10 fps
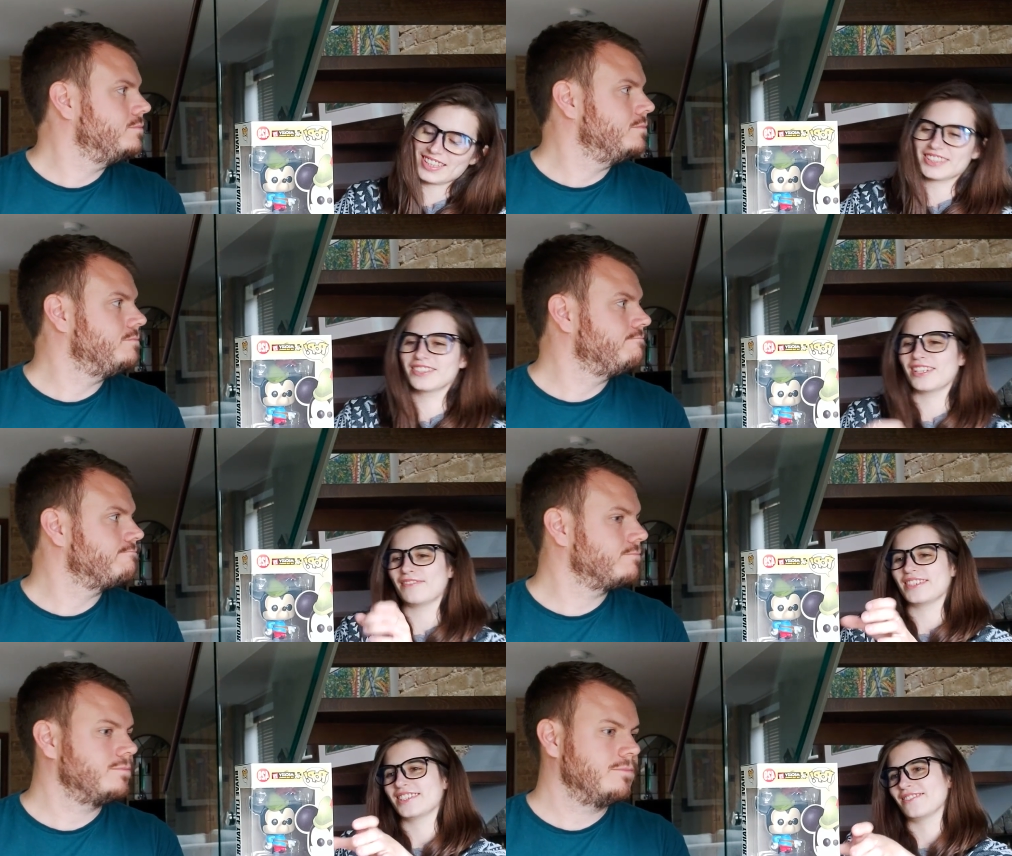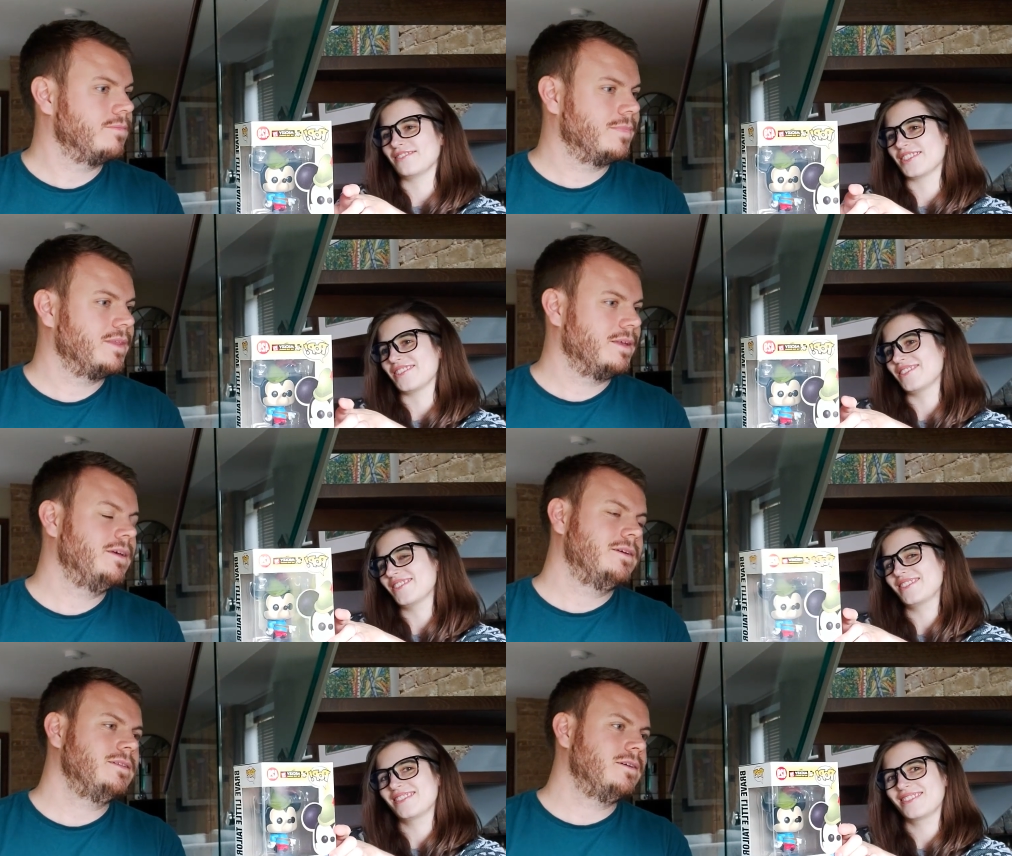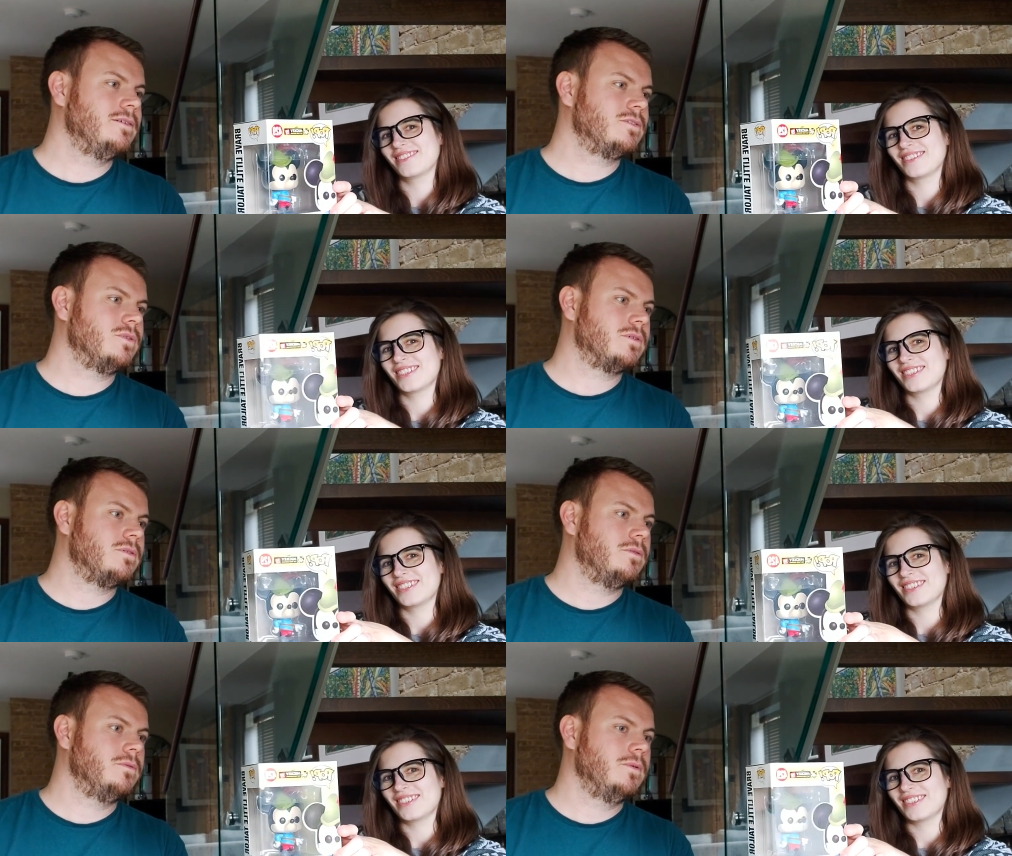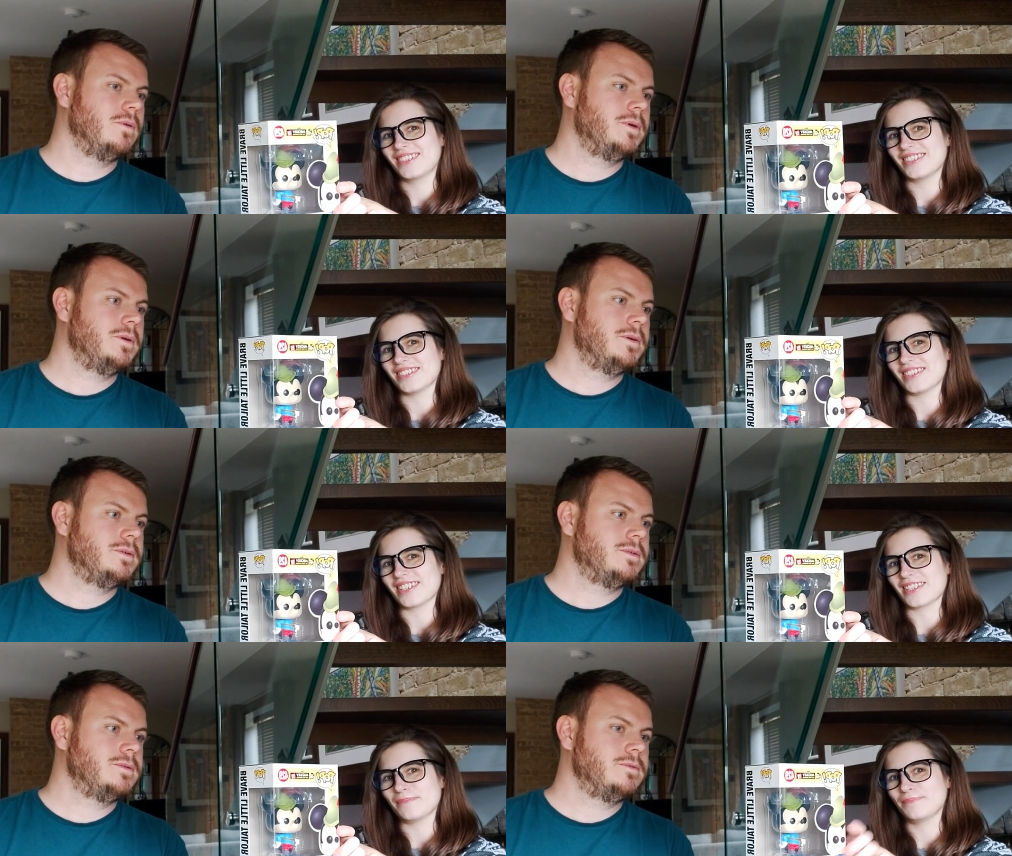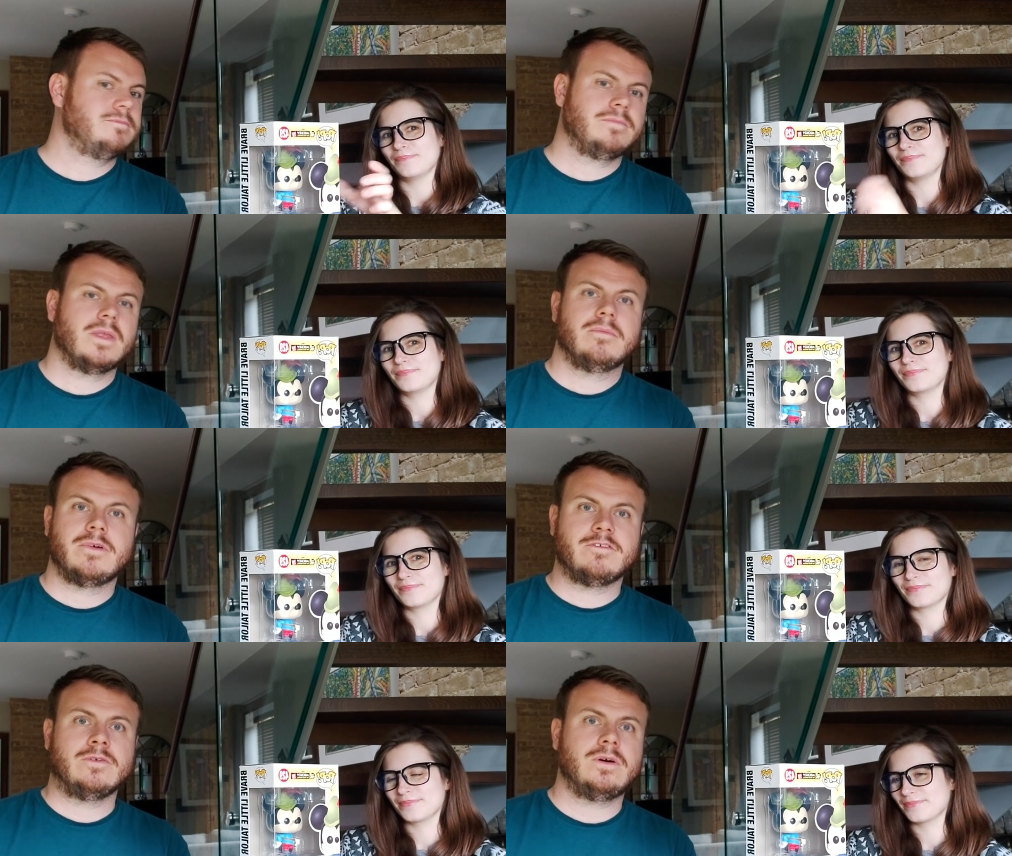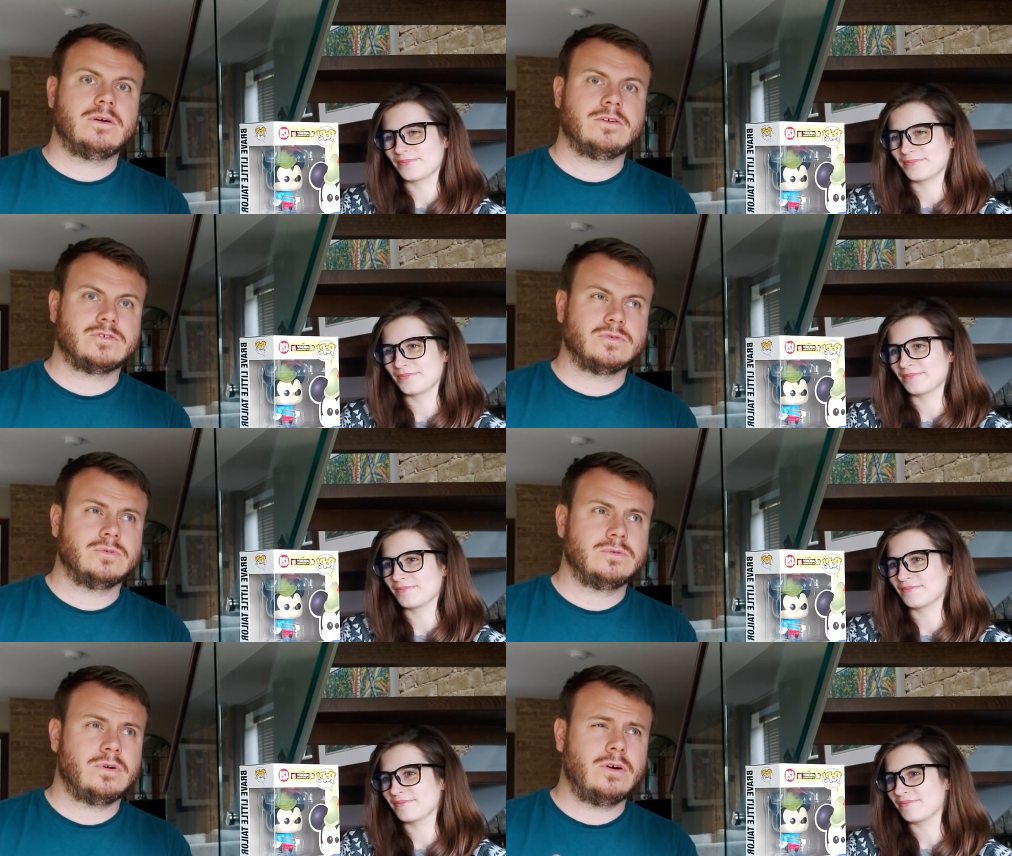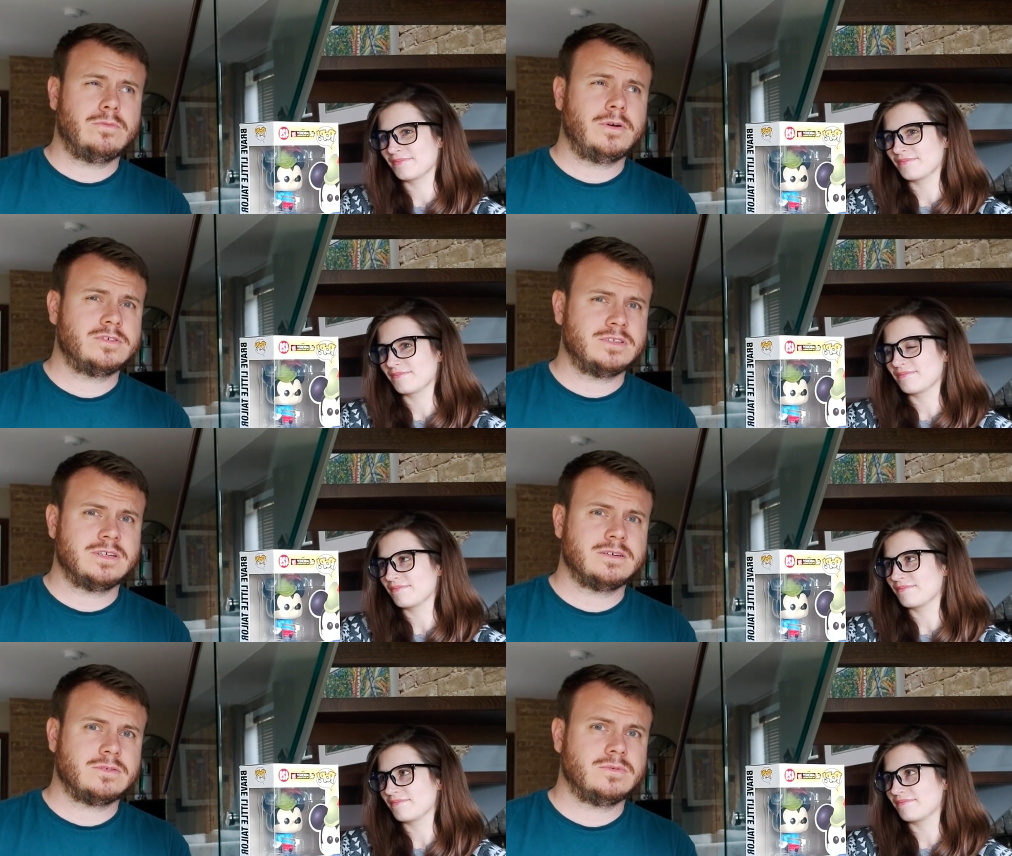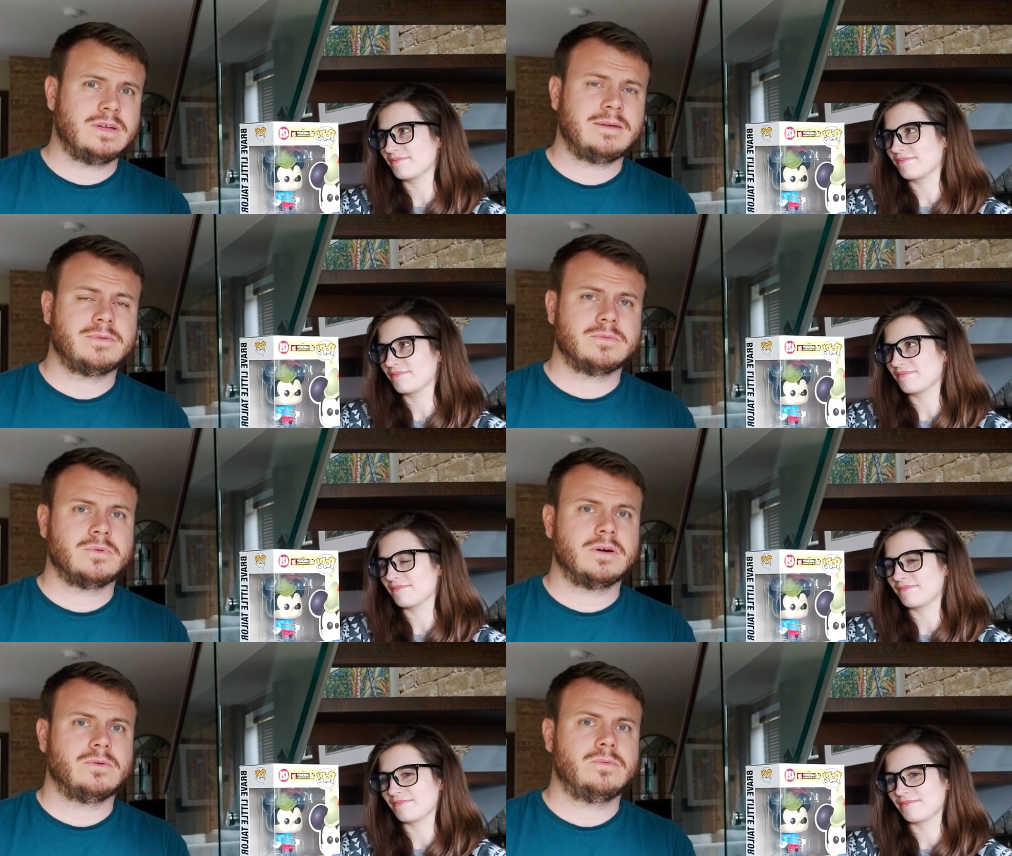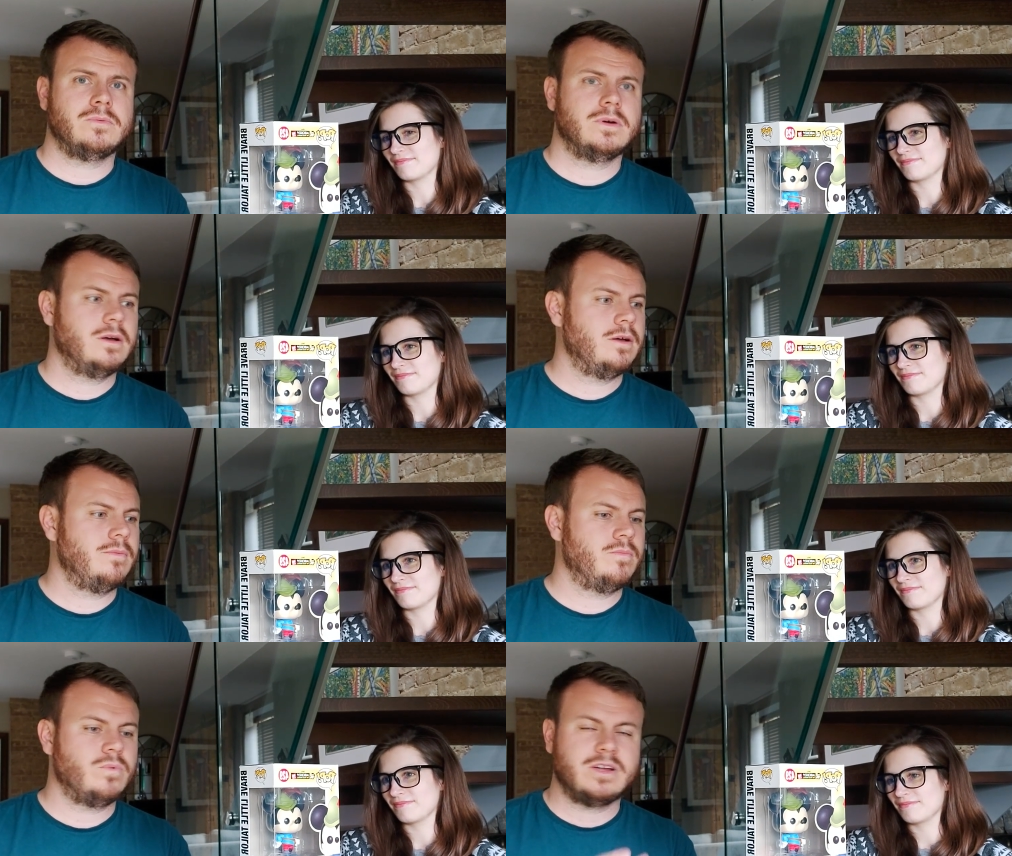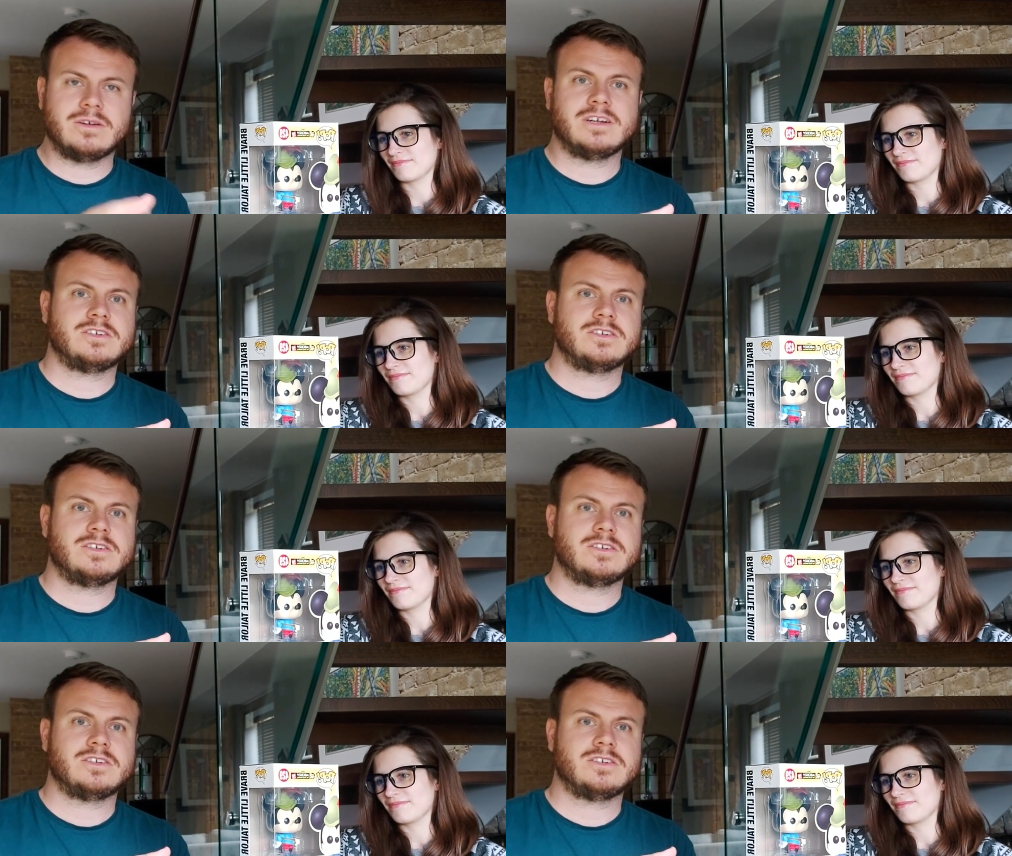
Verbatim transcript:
Speaker 1: Yes. I do love this.
Speaker 2: No, it's quite cool. I do like But if you are unsure, I'll post a link to an app as well um, where you can